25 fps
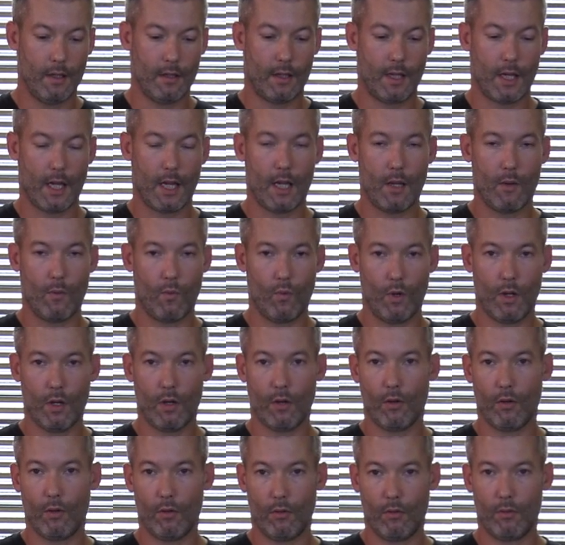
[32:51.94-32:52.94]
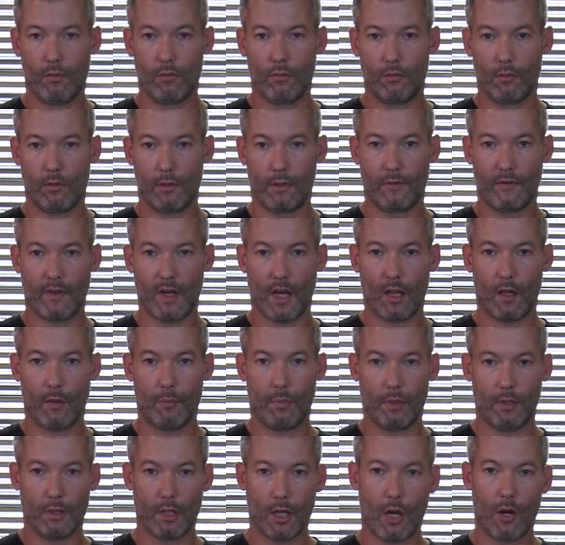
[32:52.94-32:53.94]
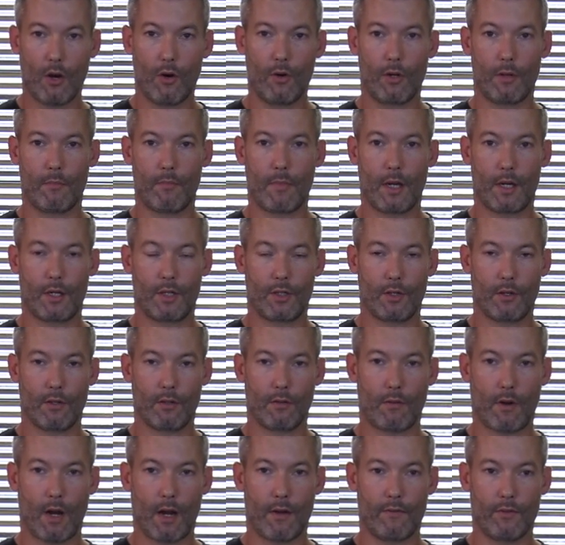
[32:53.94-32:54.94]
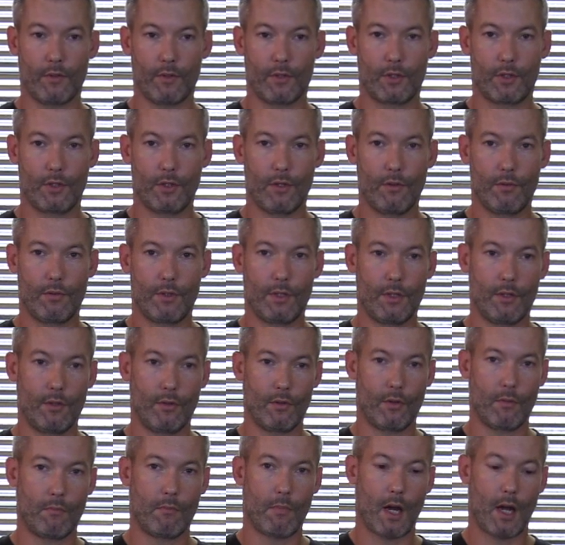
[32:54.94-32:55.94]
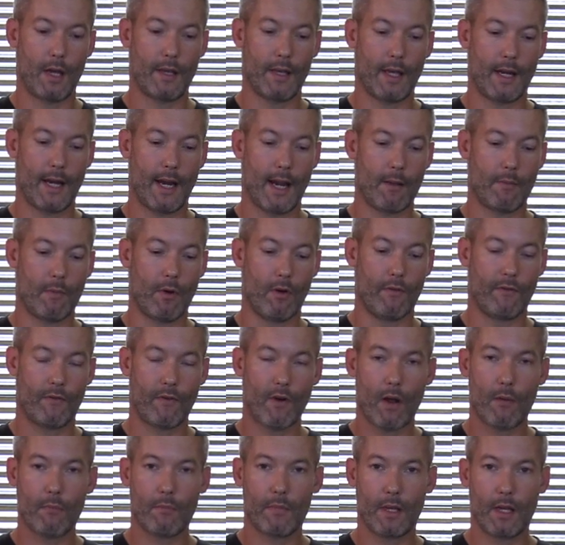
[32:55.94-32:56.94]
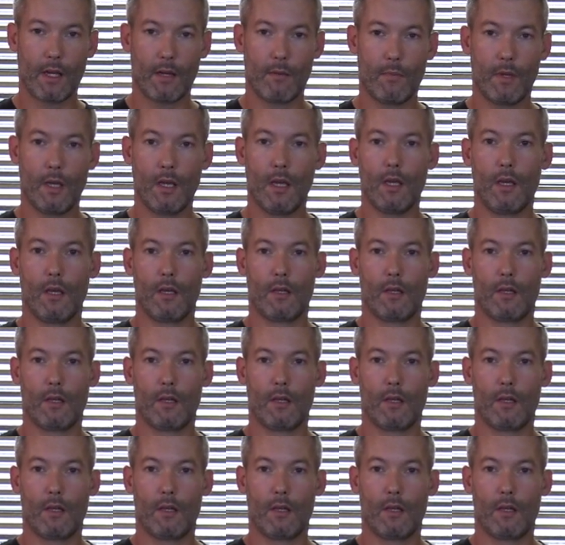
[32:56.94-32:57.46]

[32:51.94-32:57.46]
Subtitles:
They will develop a load and make sure the rifle shoots, and you can buy that ammo from them.